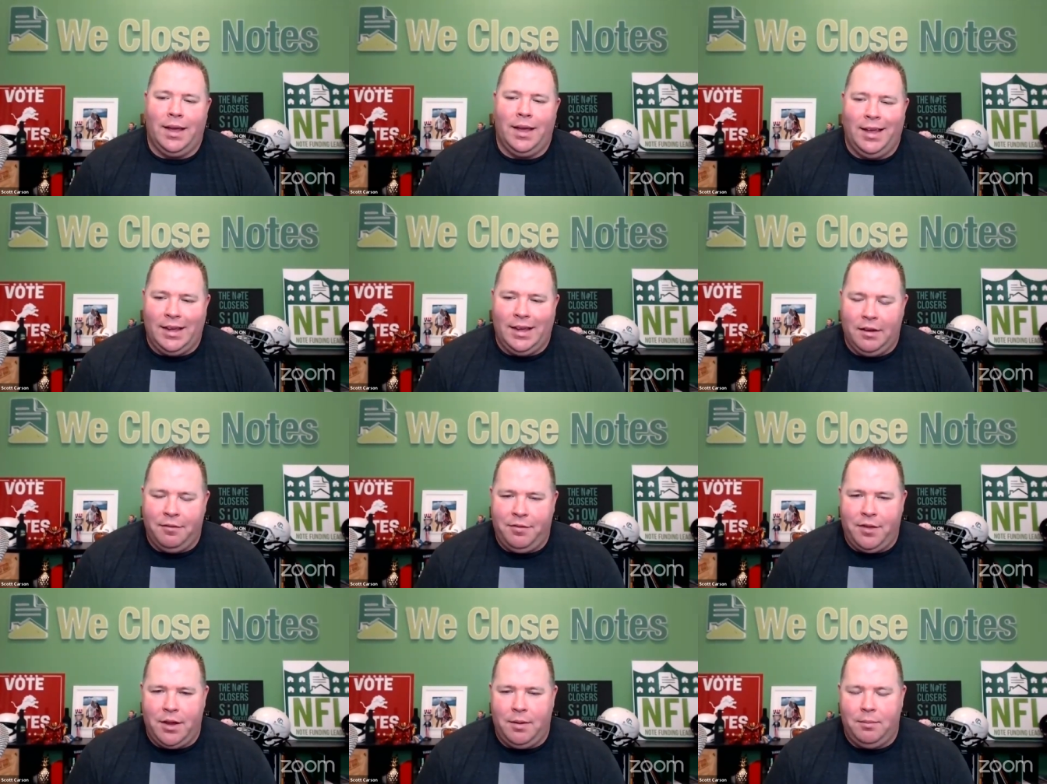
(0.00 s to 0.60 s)

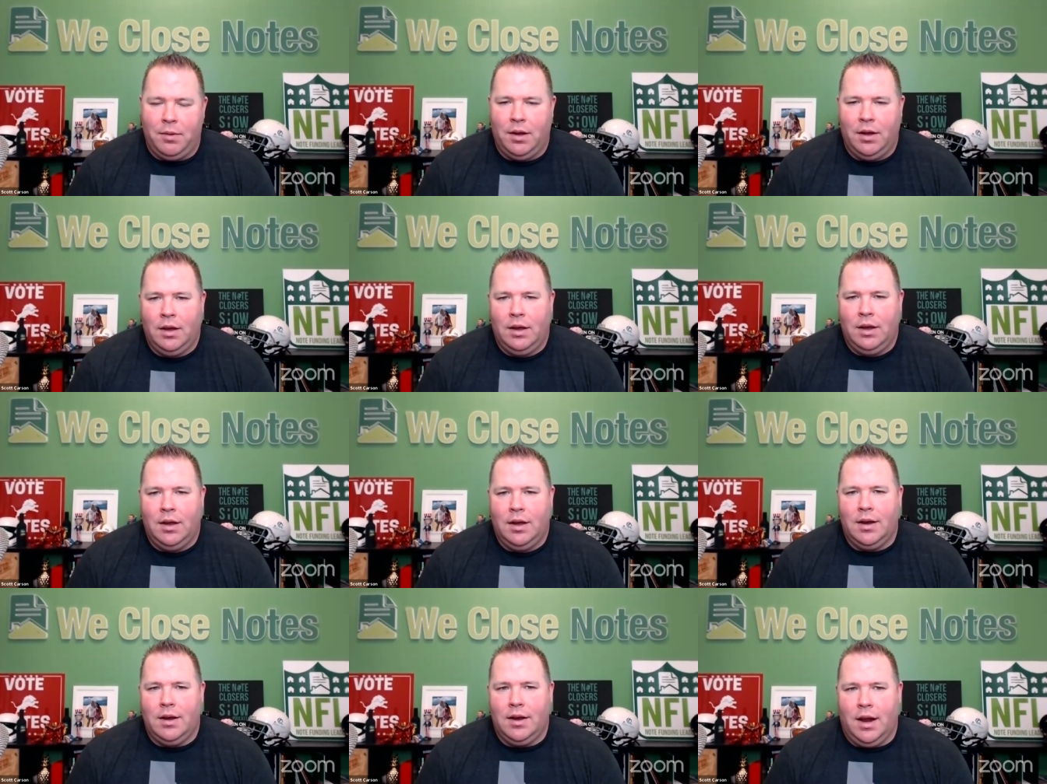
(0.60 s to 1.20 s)
give them
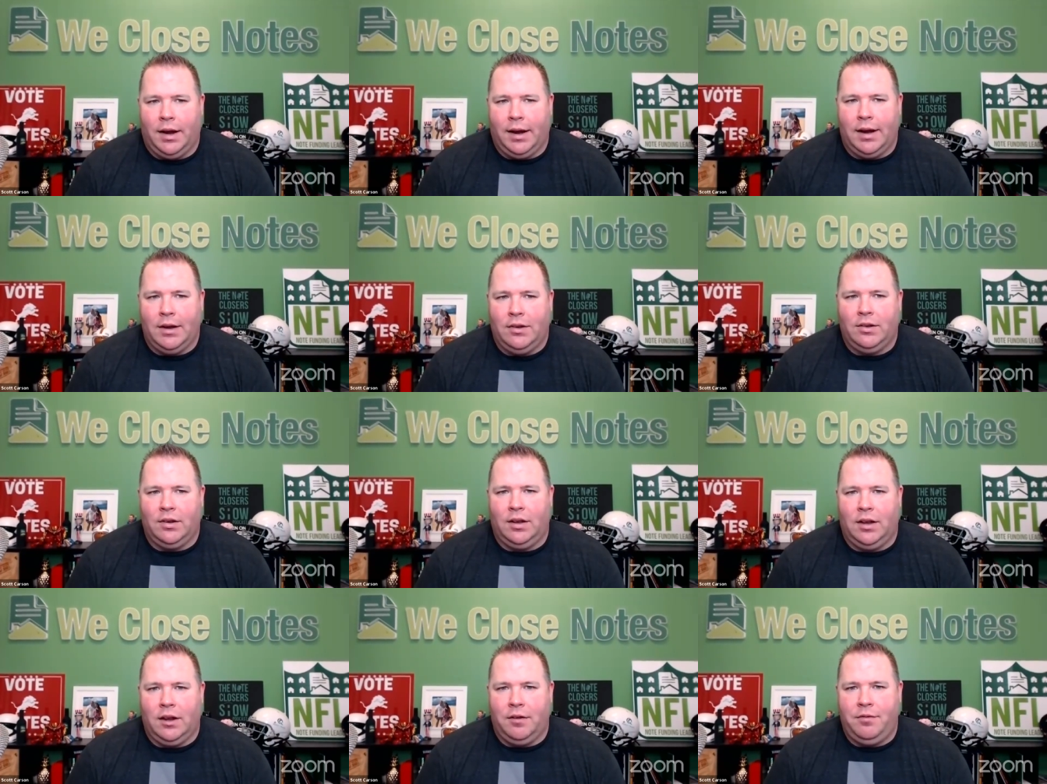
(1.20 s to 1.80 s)
nuggets,
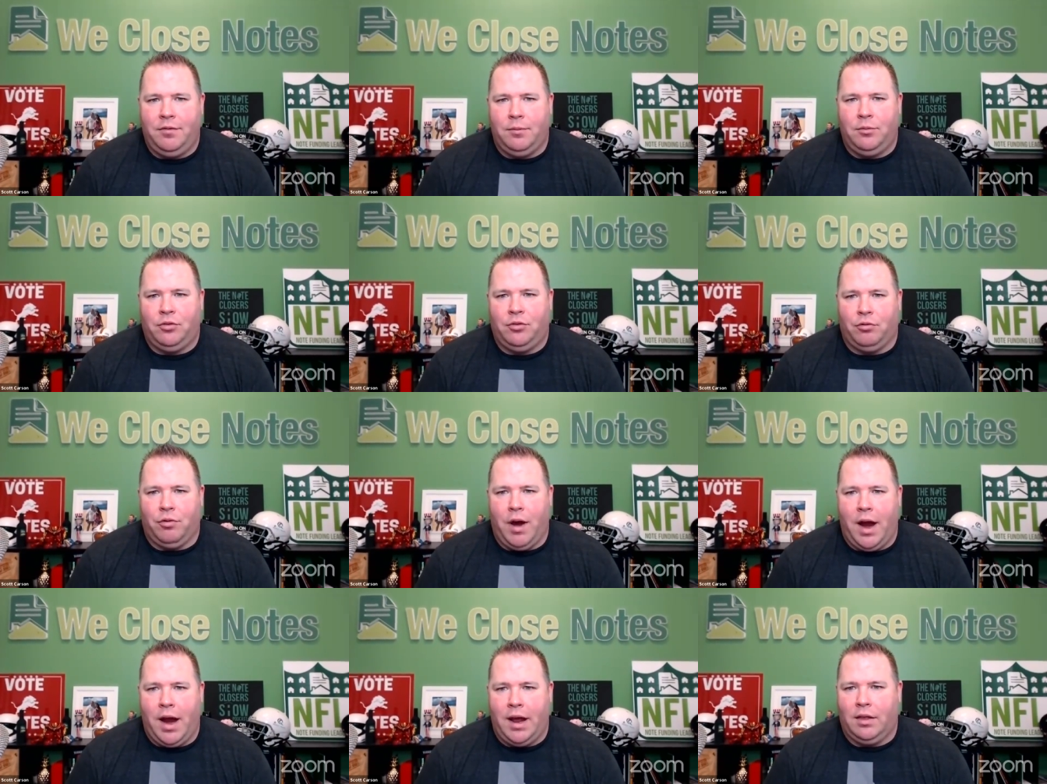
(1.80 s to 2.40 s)
give them
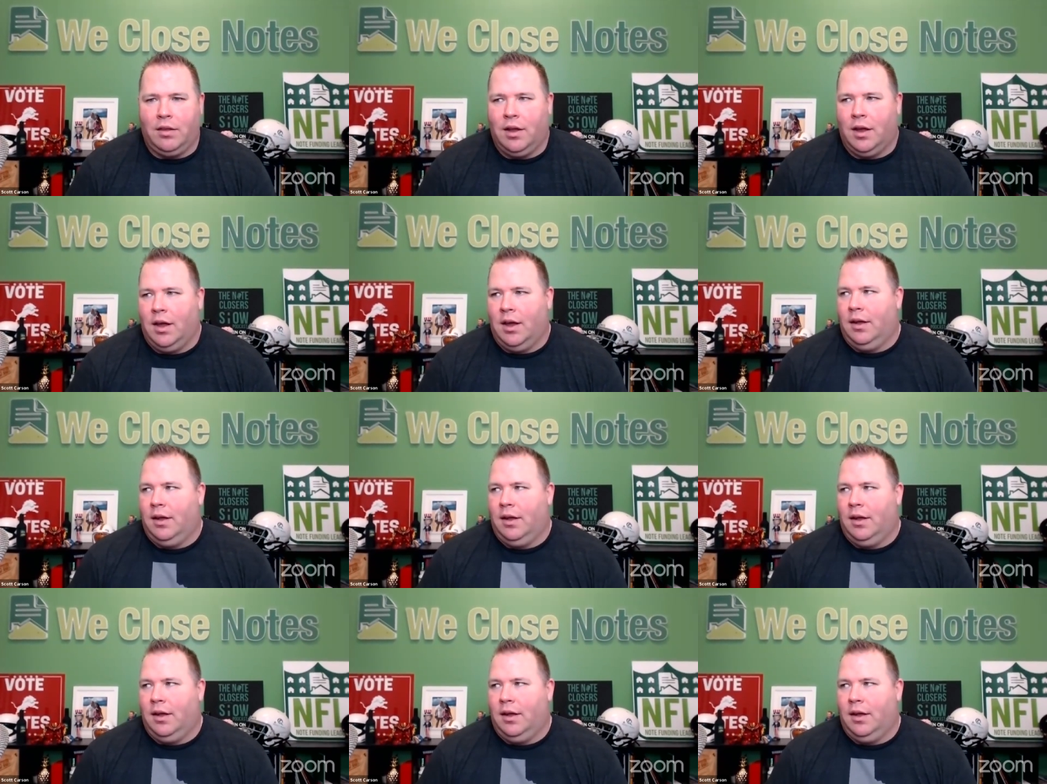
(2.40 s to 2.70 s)
strength,